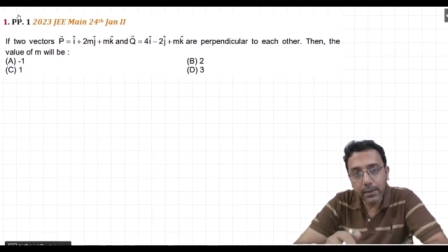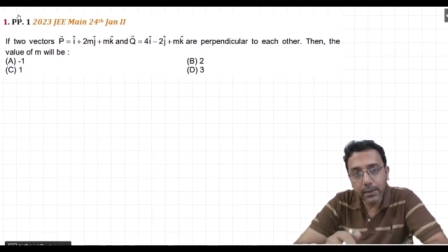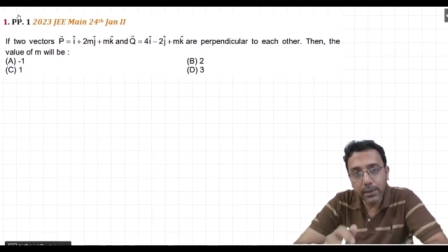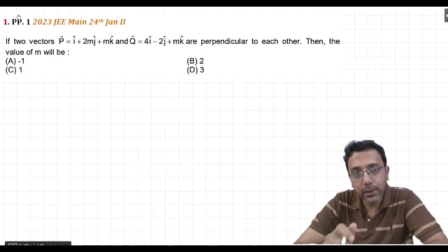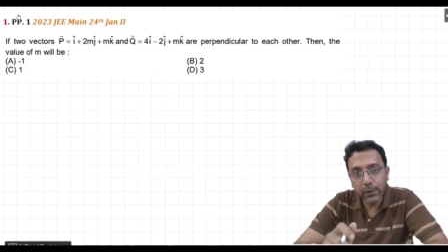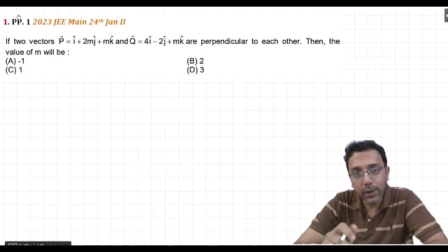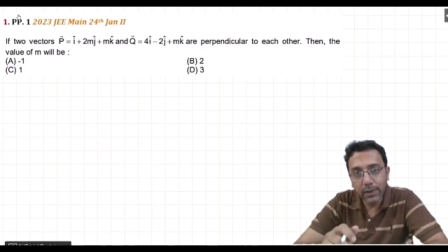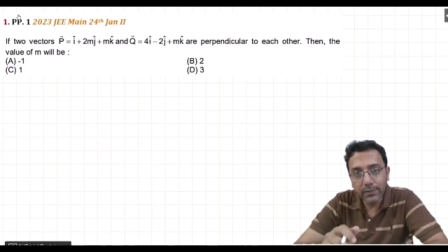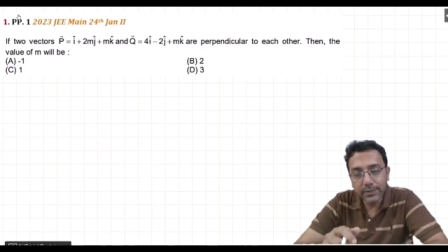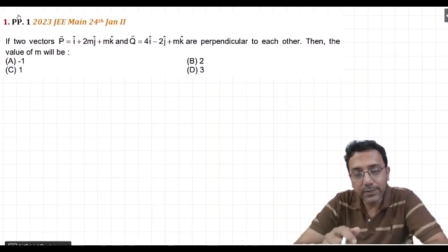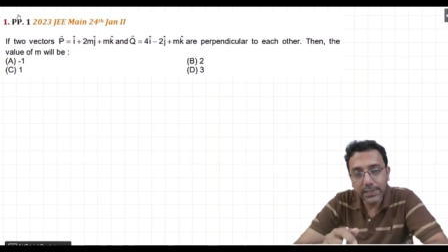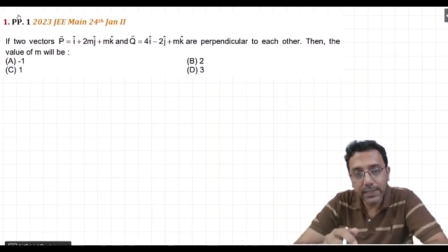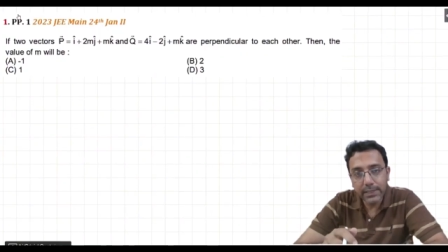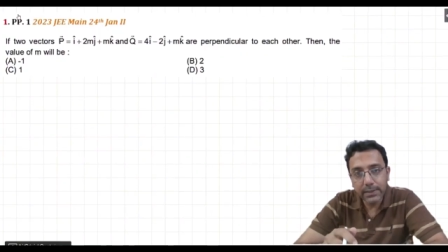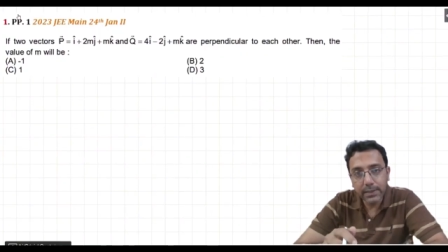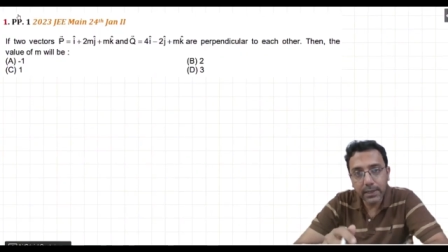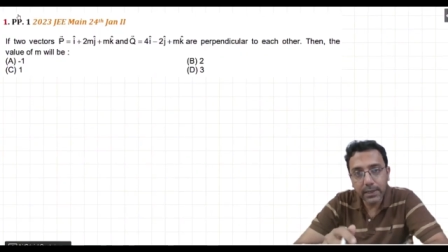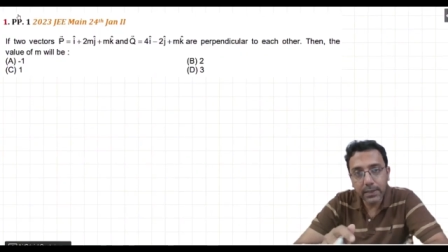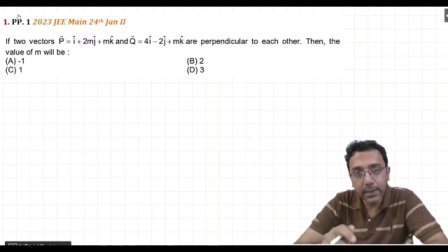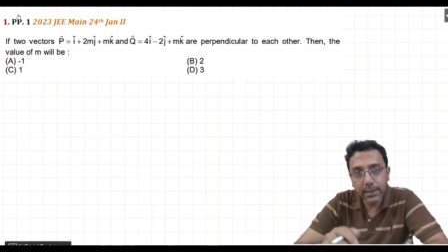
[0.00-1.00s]
you have
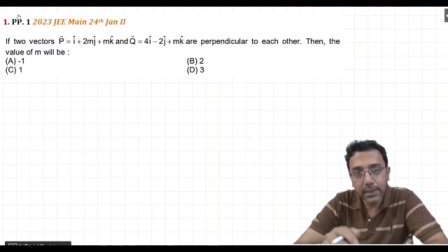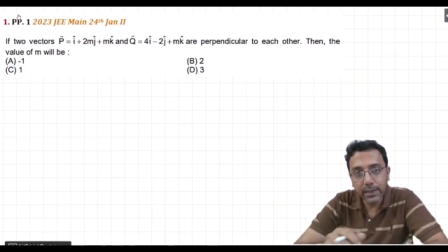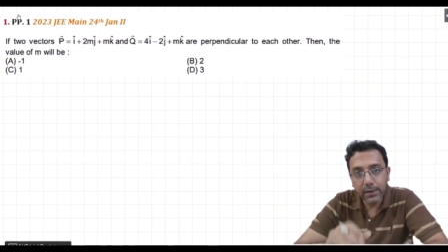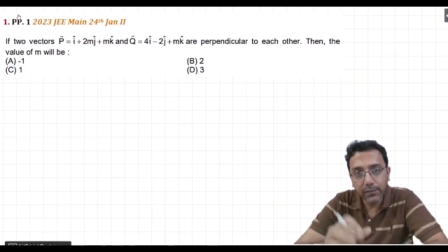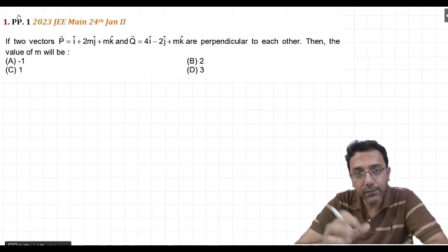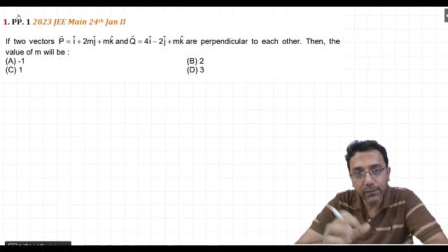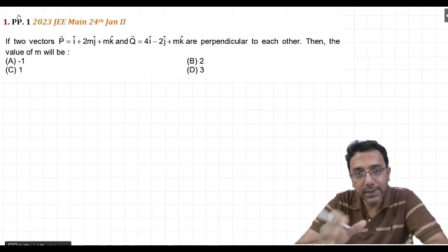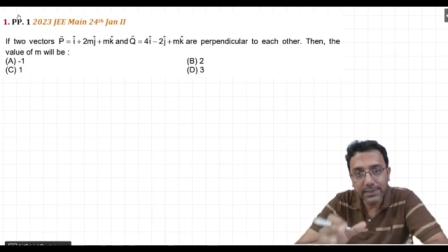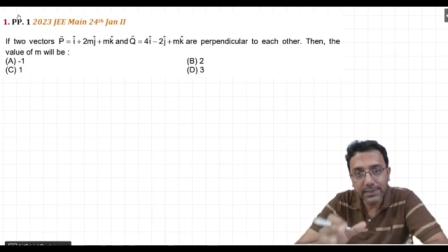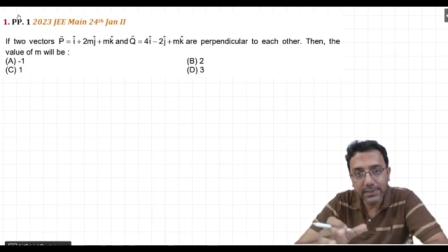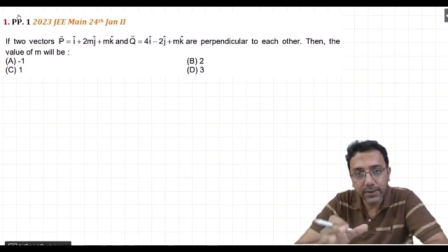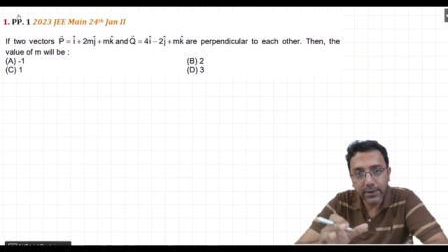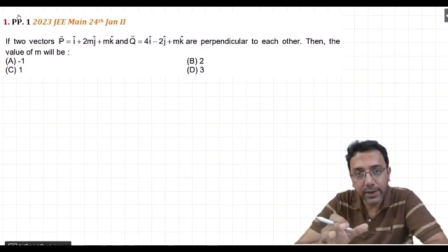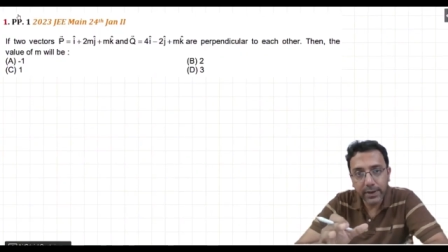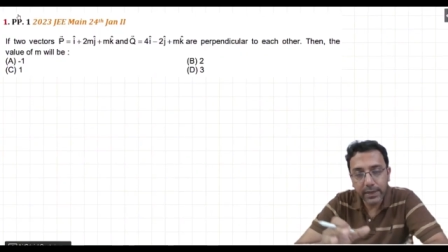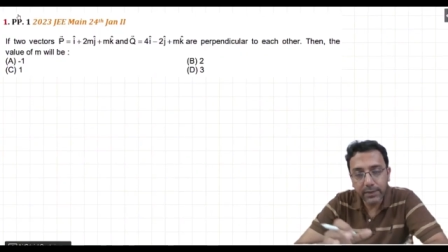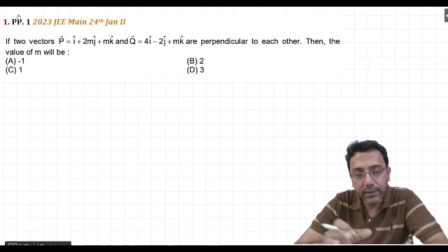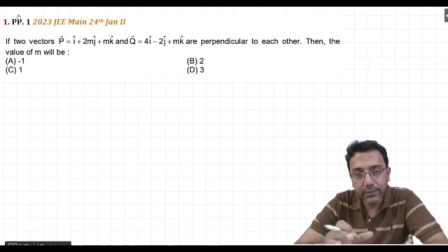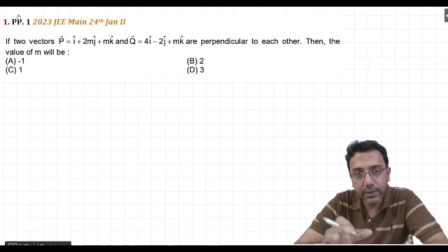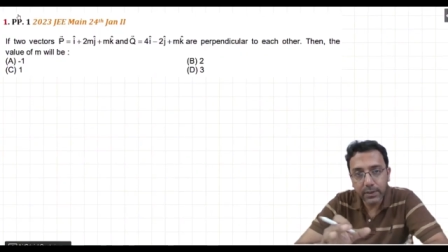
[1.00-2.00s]
seen that I have
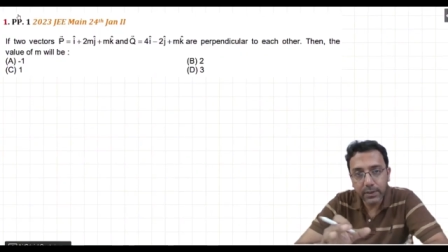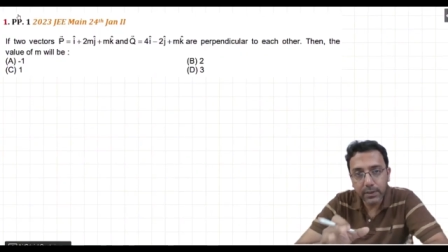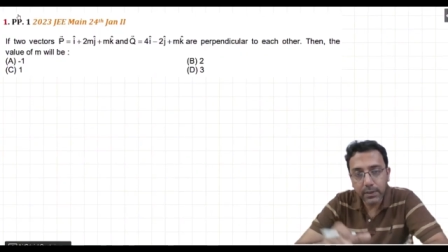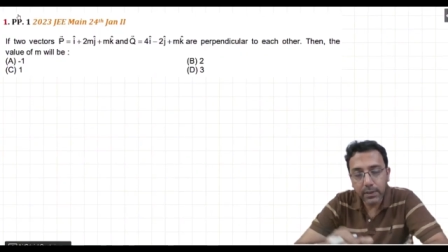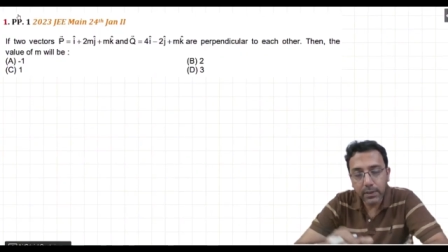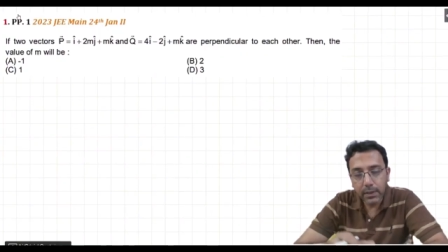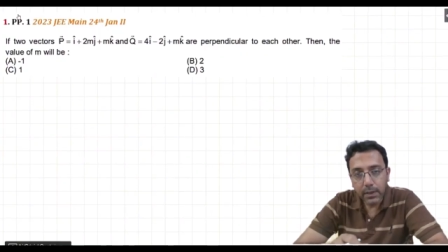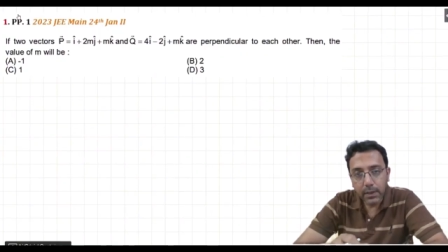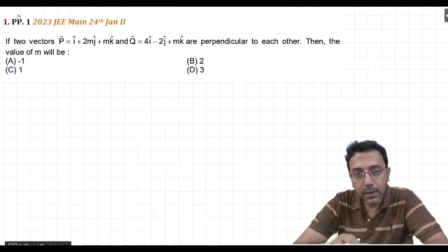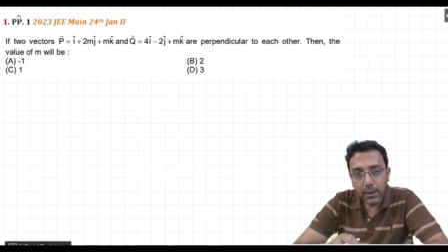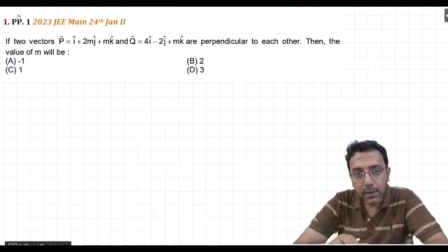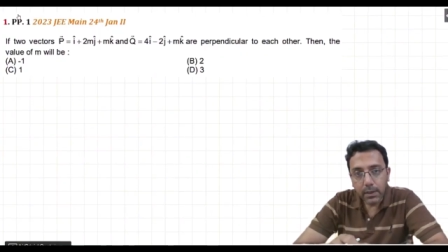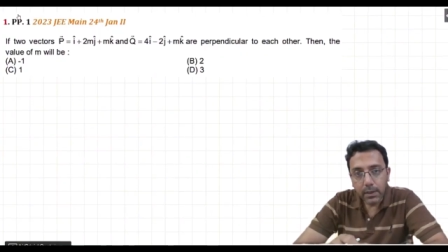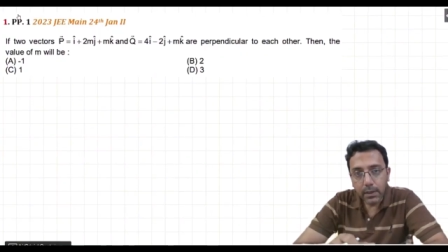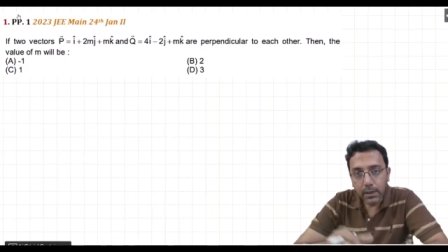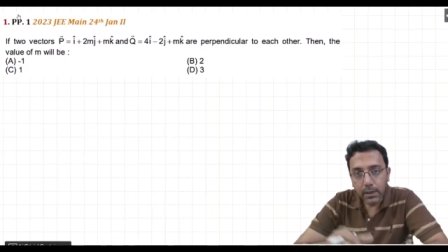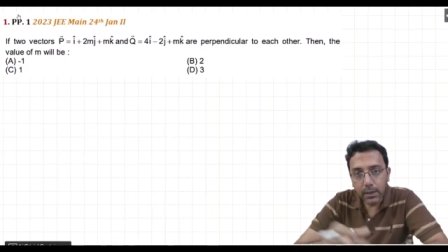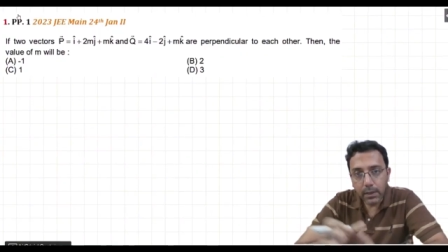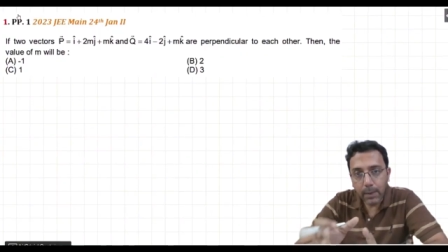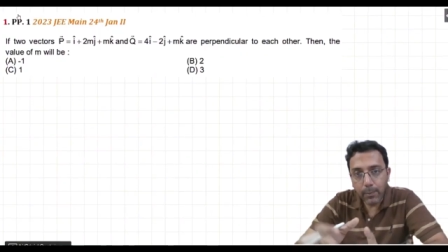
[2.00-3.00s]
described
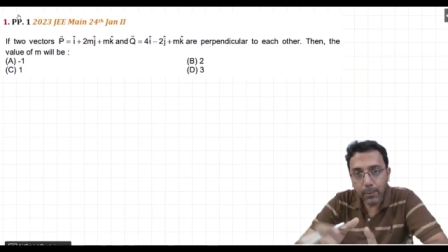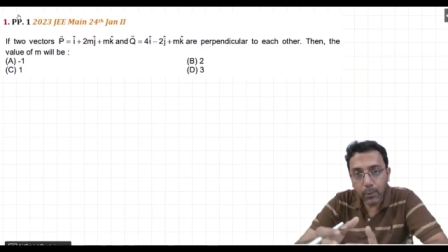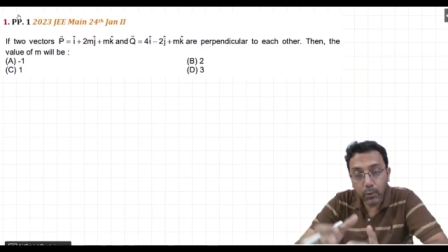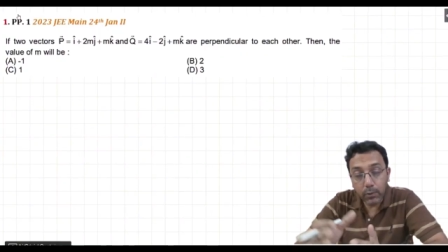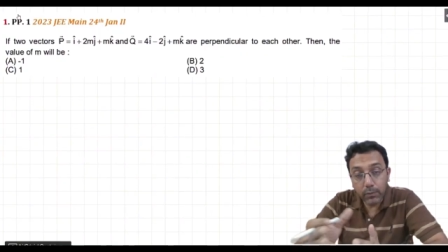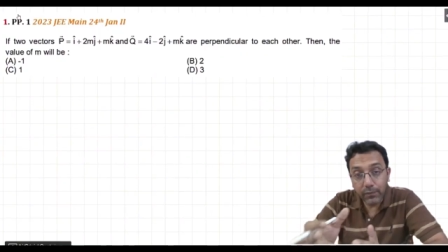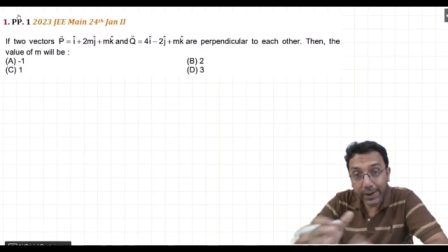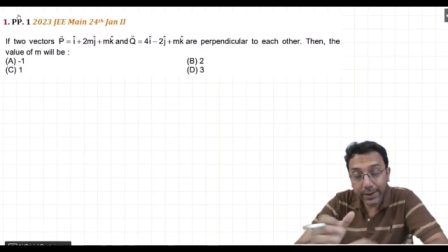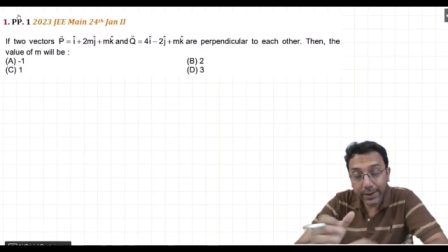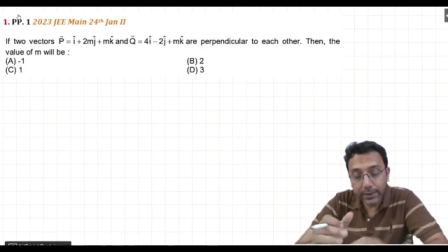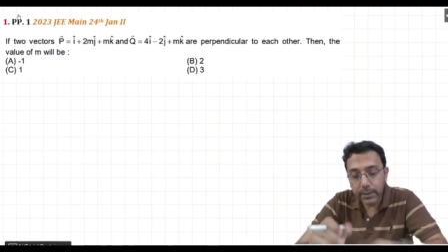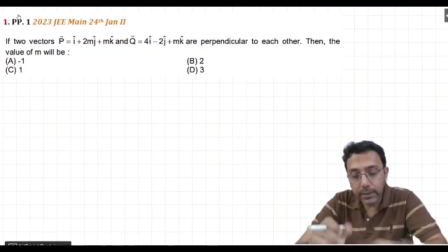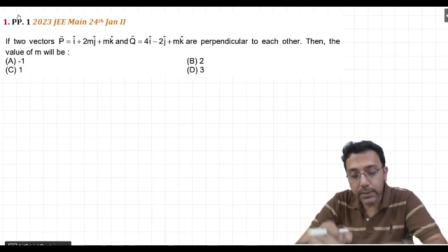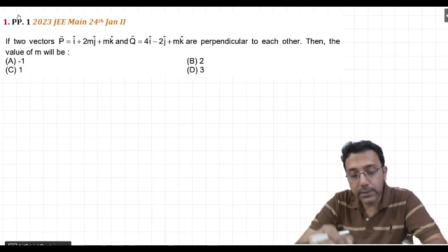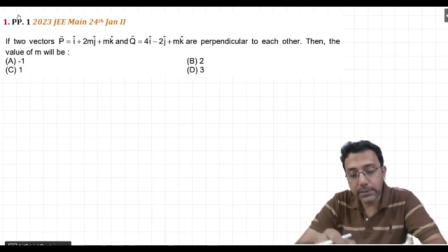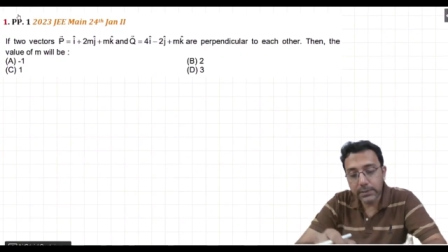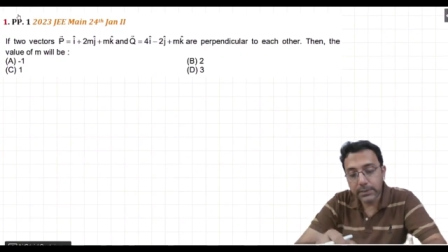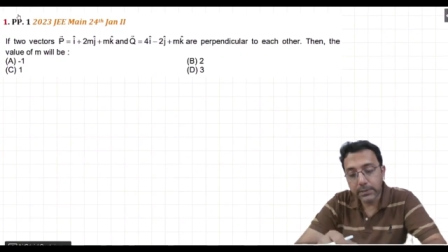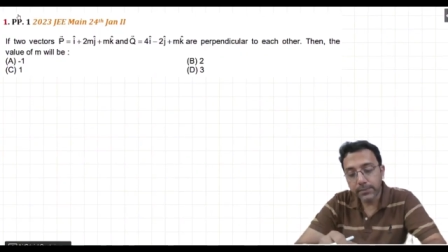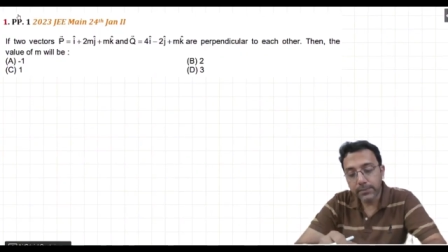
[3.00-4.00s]
about
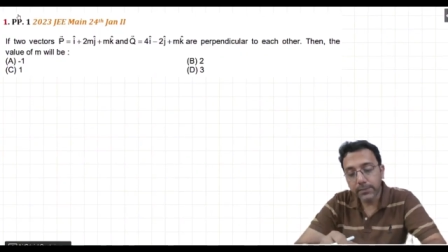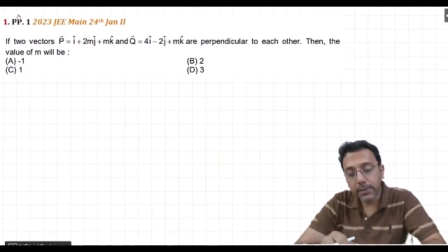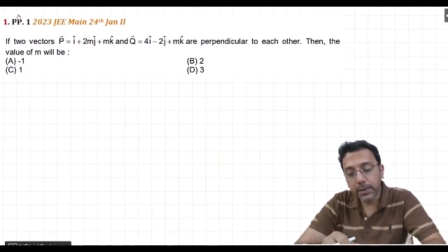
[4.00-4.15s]
vectors.